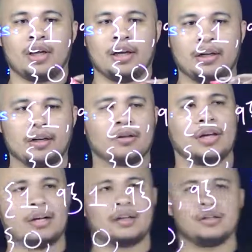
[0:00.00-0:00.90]
And it
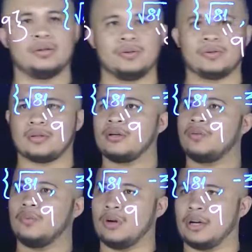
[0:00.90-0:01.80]
includes
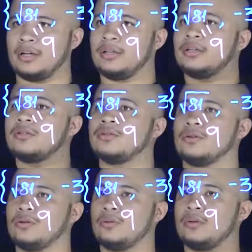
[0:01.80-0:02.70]
1,
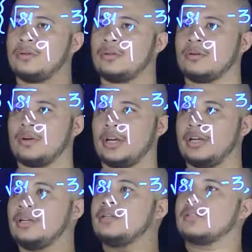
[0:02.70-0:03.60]
2, 3,
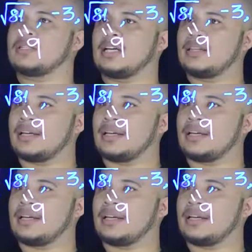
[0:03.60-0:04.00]
just like the